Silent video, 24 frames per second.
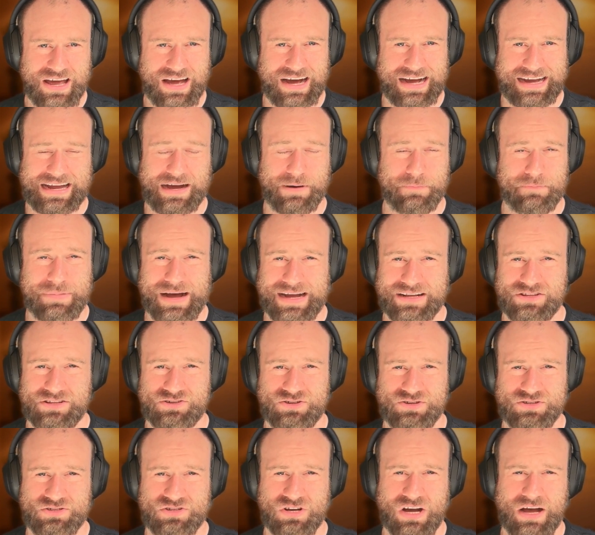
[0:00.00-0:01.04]
come back
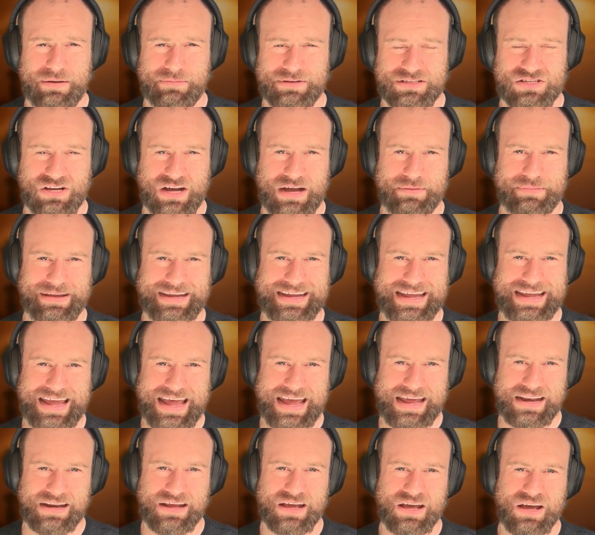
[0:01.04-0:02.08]
to time and time
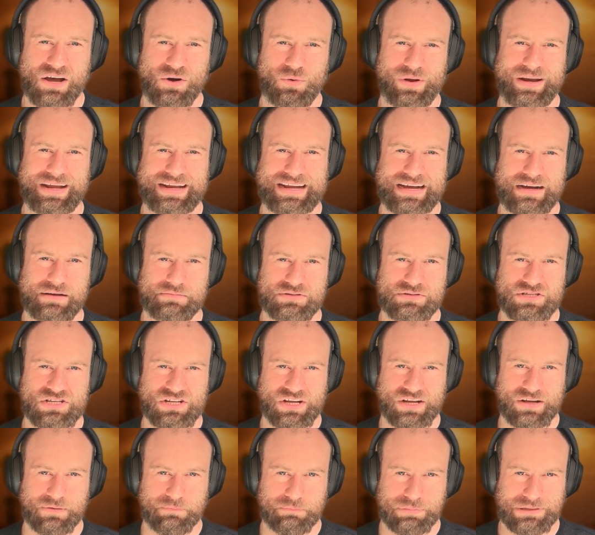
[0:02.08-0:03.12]
again when it comes
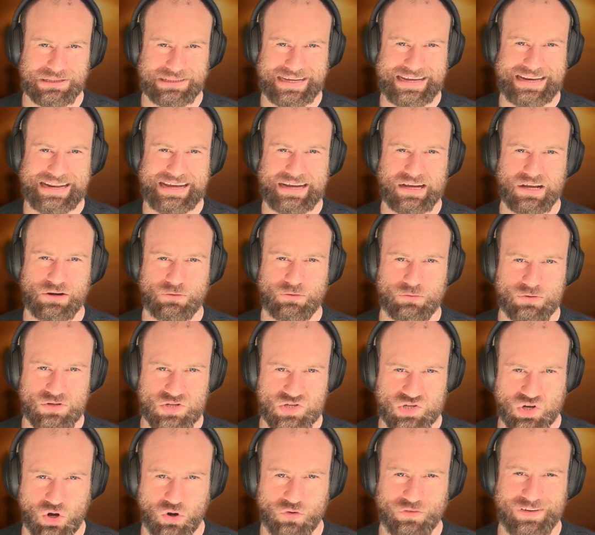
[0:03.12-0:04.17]
to completing and
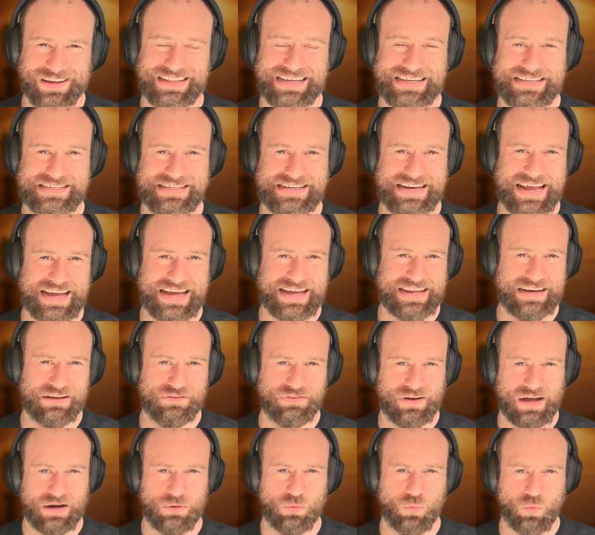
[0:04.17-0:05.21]
resolving these
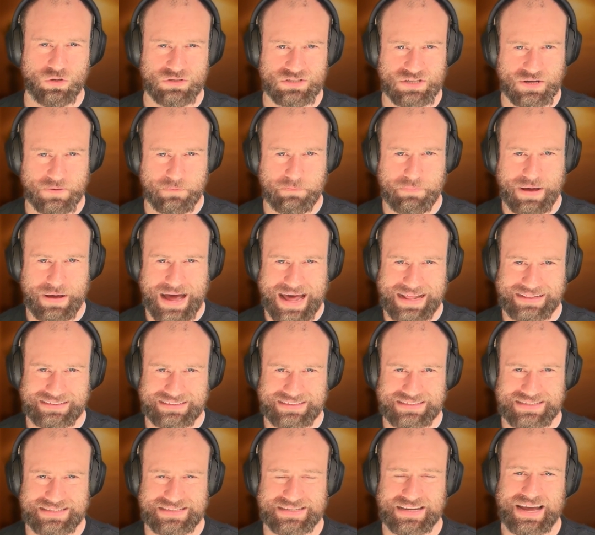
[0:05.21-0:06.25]
negative unwanted
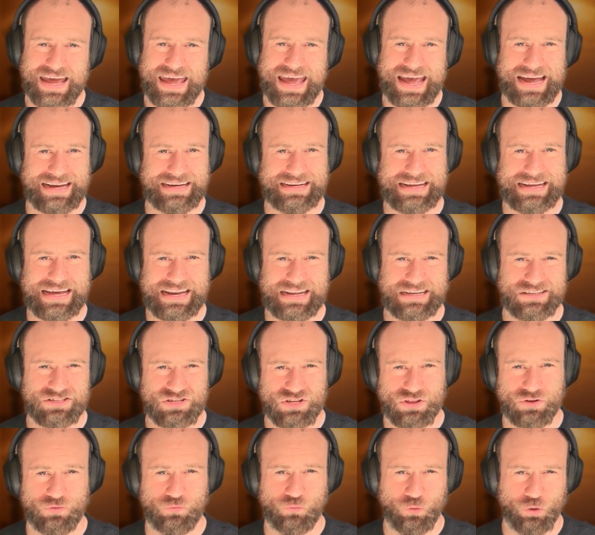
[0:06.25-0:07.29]
patterns and getting
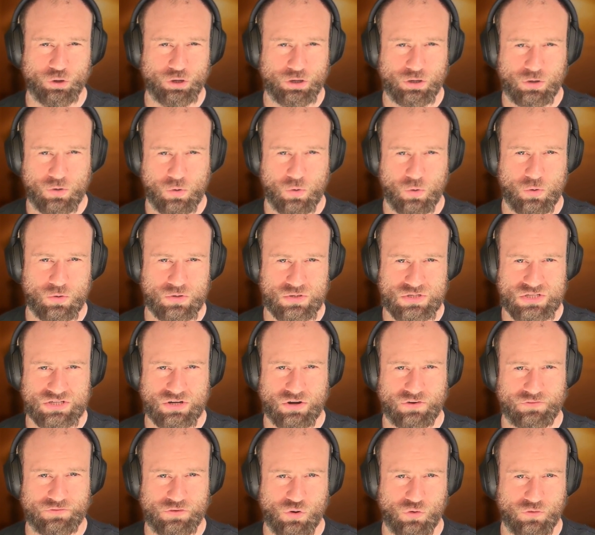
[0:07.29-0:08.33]
to the root cause
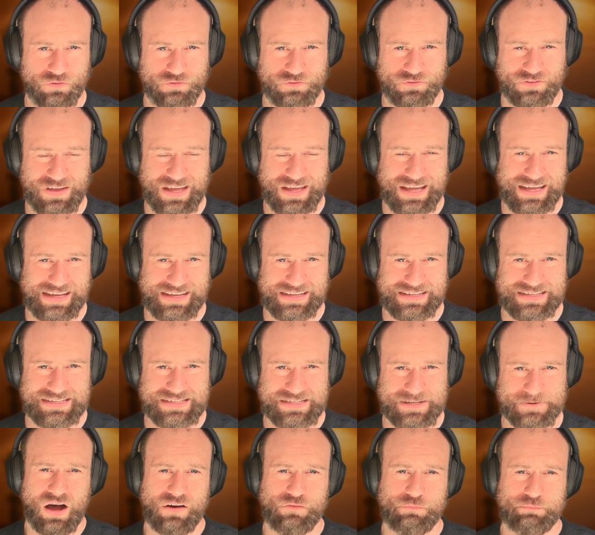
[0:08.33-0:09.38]
of your
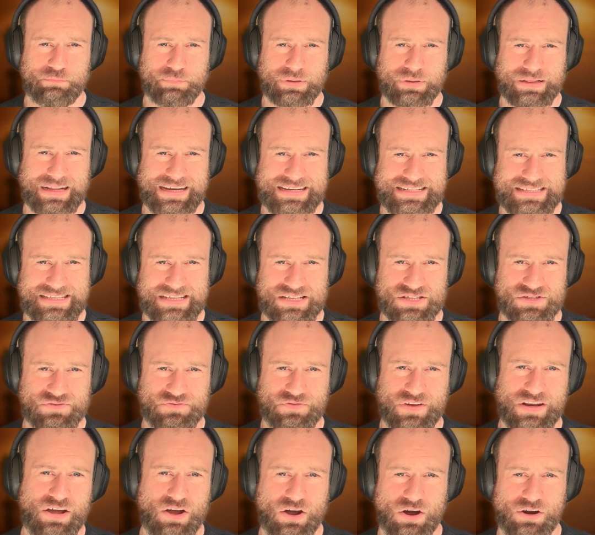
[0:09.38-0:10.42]
fears, I've placed this
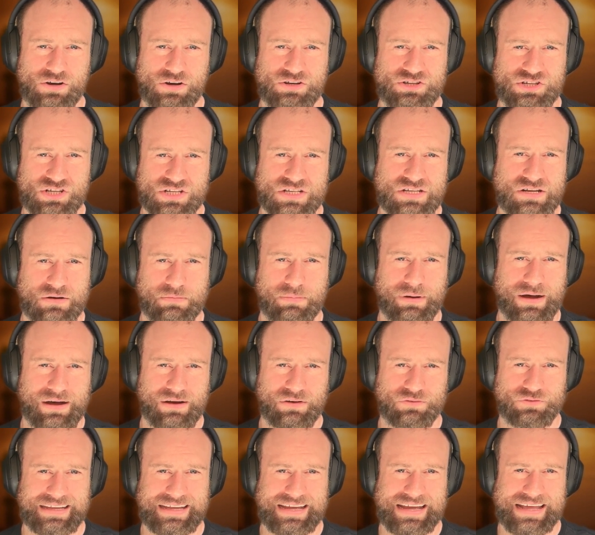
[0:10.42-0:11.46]
video just
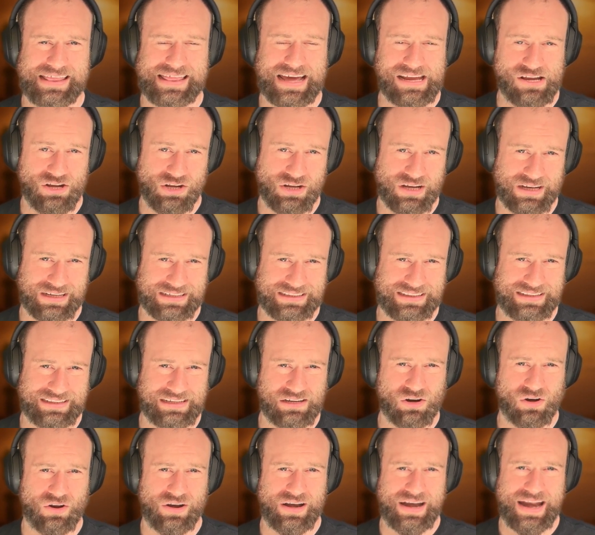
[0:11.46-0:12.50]
above here that you can
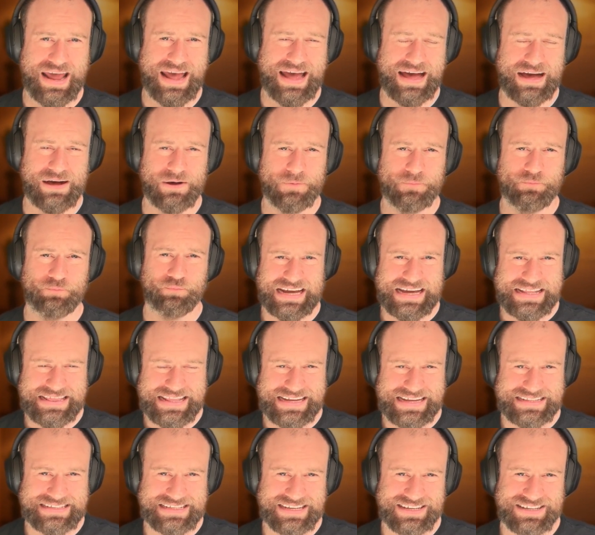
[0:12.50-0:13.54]
click on now, and
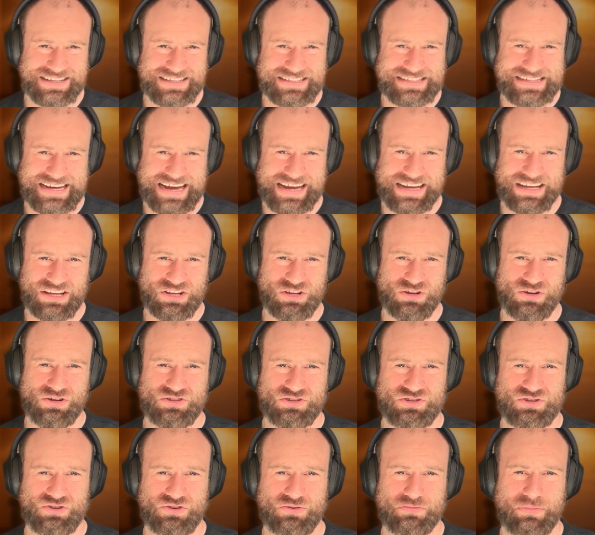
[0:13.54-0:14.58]
that's going to take you
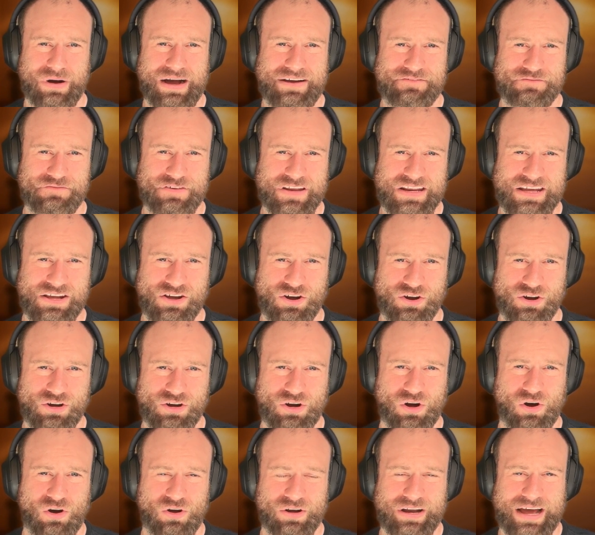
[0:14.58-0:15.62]
to my
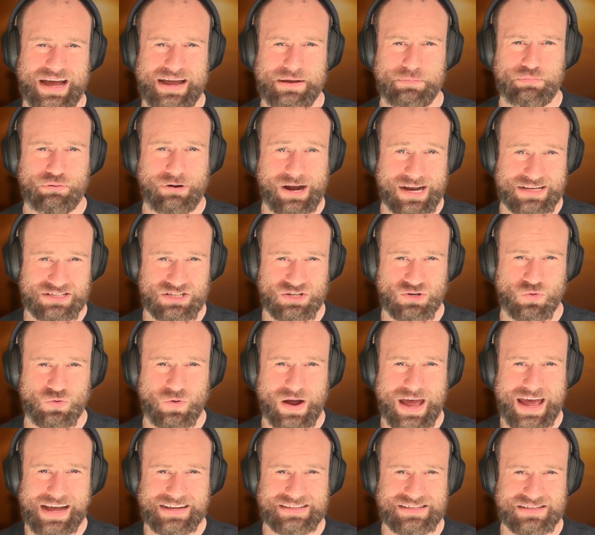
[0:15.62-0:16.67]
video on a
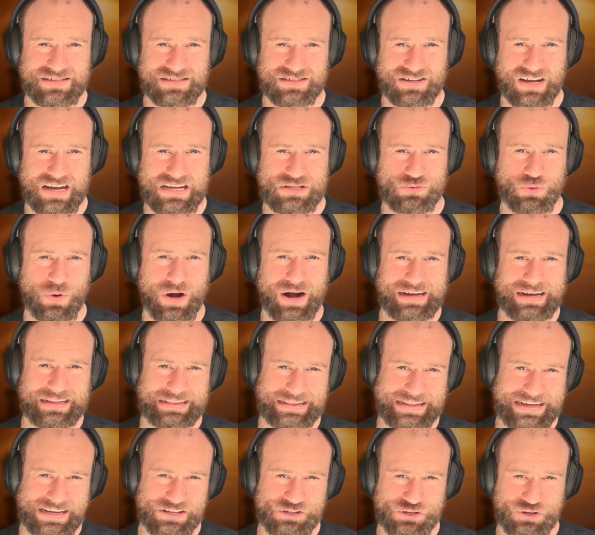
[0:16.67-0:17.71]
practical exercise where I
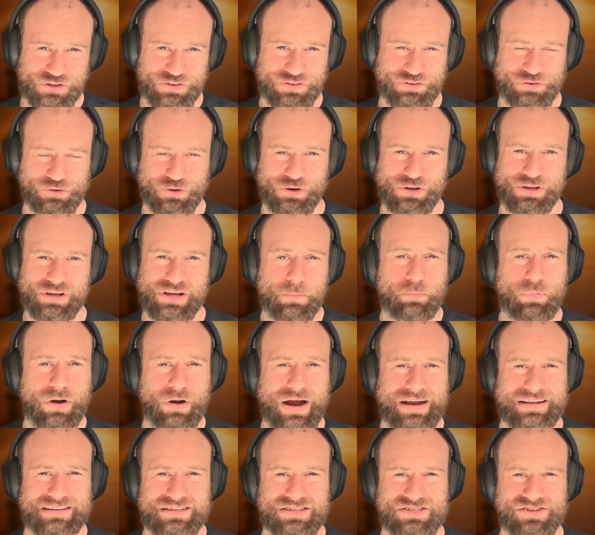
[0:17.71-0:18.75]
lead you through the
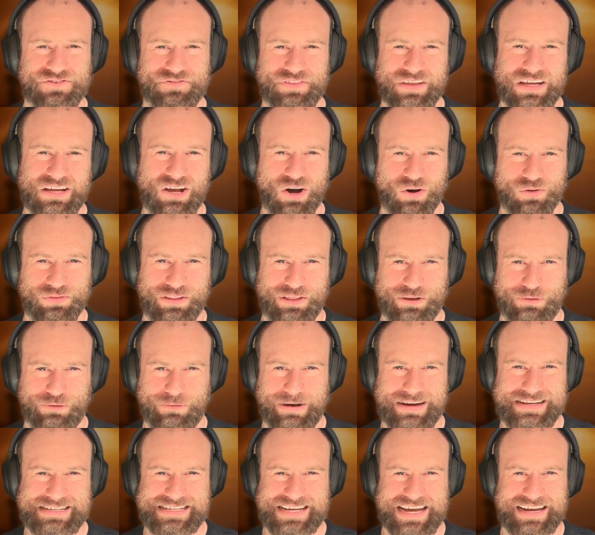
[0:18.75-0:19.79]
practice of the golden
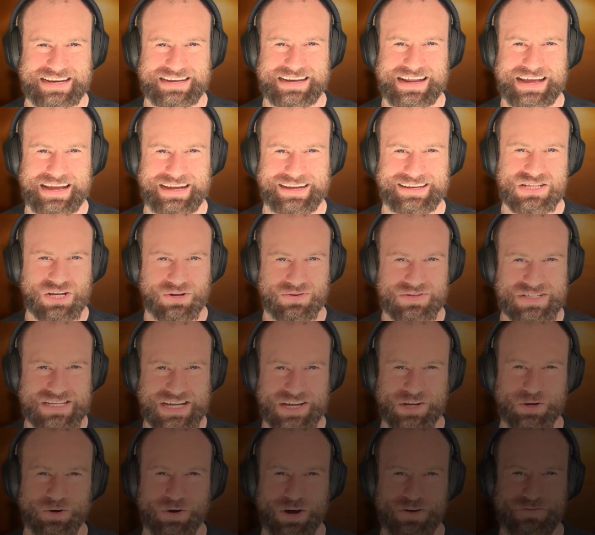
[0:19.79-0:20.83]
thread technique. So I'll
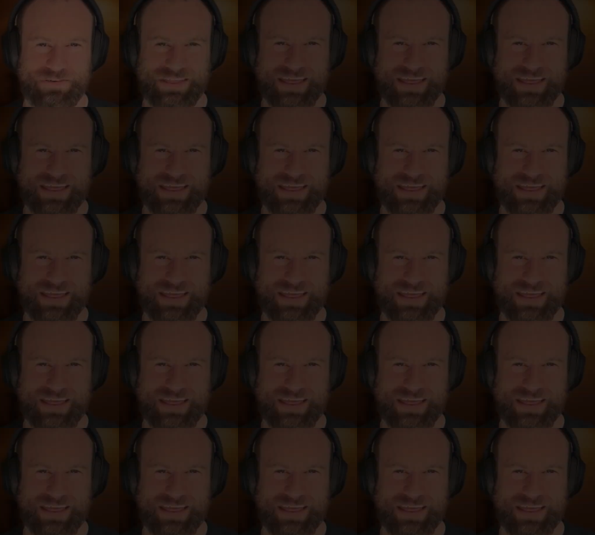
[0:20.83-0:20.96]
see you over